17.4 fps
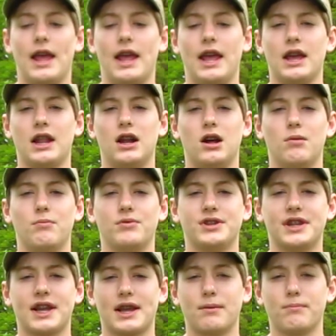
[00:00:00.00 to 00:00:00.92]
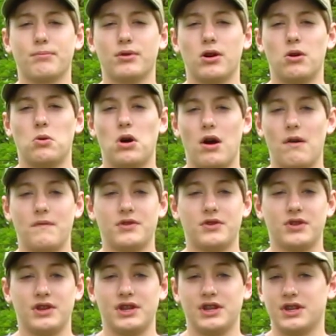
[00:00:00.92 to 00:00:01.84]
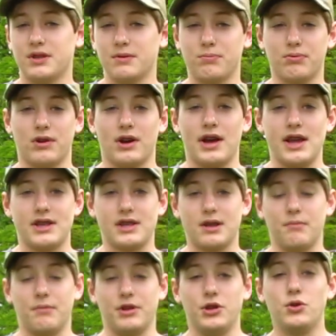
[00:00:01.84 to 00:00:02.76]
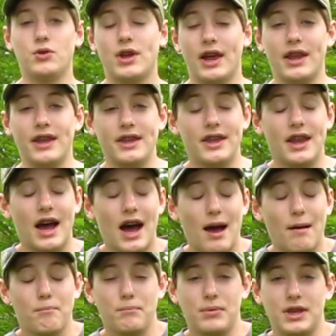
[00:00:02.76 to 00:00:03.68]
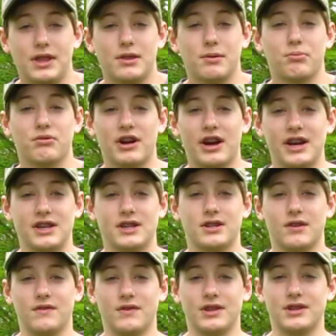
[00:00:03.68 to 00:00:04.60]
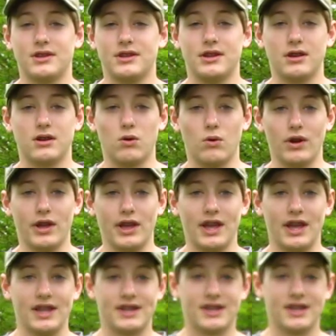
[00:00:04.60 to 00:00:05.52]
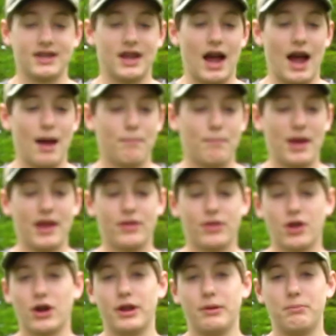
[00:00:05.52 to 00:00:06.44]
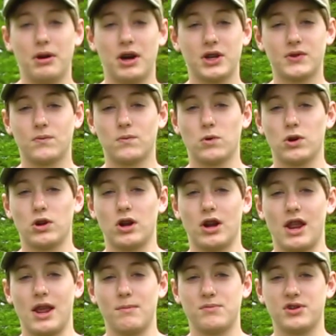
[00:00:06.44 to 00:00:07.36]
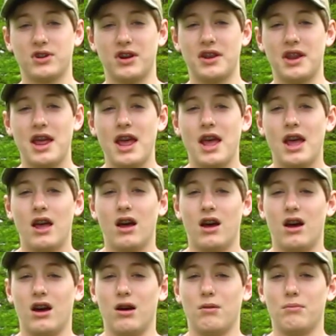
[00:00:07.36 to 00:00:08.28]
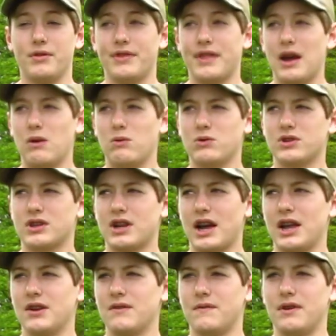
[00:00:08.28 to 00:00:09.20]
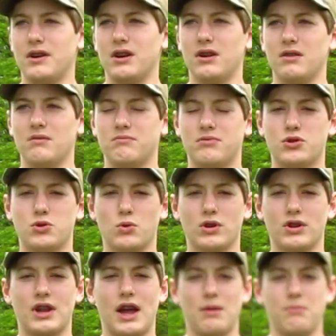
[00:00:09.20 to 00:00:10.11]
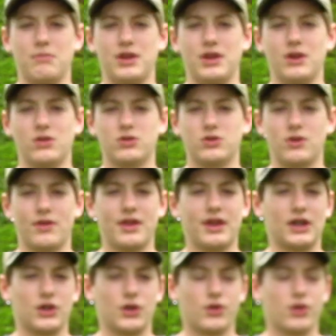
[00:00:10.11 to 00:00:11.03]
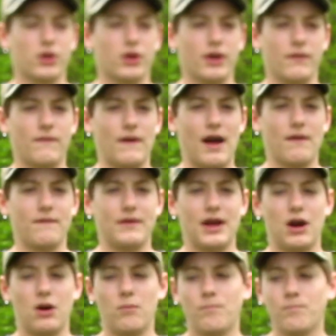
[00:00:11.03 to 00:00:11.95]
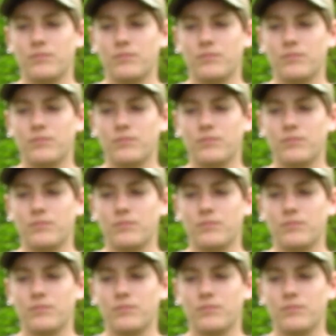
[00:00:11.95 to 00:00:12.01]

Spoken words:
And the second pro, obviously, is the price. I mean, you cannot beat the price of this decoy. I paid $30 for it on Amazon, but that was kind of a short-time deal, so I think it's $35 now.